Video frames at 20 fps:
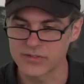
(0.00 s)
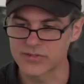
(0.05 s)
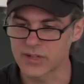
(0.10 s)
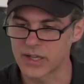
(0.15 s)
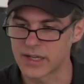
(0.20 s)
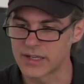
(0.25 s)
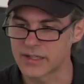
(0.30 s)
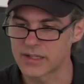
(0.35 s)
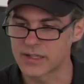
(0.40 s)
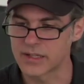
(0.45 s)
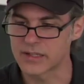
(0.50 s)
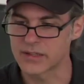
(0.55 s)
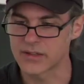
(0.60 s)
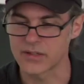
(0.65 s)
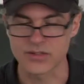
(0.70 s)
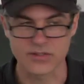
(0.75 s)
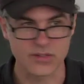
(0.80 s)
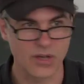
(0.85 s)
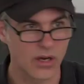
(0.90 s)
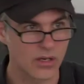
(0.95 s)
of like
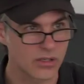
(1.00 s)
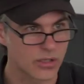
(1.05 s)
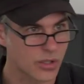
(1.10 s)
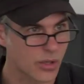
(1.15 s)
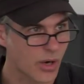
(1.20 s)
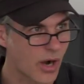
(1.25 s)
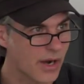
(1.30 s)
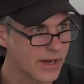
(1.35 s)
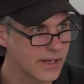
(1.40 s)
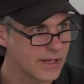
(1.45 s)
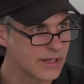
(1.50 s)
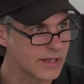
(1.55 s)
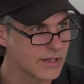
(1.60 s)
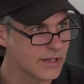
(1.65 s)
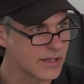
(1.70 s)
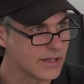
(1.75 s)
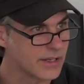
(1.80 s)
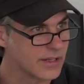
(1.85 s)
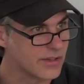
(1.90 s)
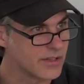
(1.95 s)
the song
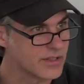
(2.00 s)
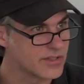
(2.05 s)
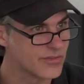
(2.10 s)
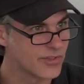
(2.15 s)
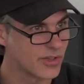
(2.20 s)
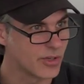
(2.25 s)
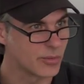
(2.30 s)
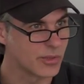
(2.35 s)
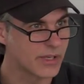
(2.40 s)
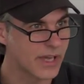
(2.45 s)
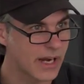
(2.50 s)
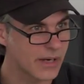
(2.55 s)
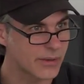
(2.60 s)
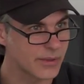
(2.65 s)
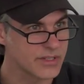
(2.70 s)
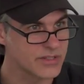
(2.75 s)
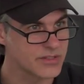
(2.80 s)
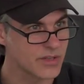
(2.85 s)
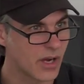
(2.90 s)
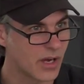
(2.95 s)
Crying in this film,
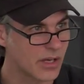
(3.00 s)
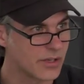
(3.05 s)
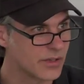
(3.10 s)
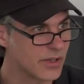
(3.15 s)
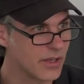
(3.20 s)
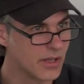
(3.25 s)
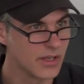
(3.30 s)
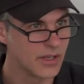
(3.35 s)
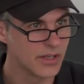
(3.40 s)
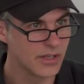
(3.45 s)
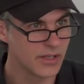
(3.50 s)
carries on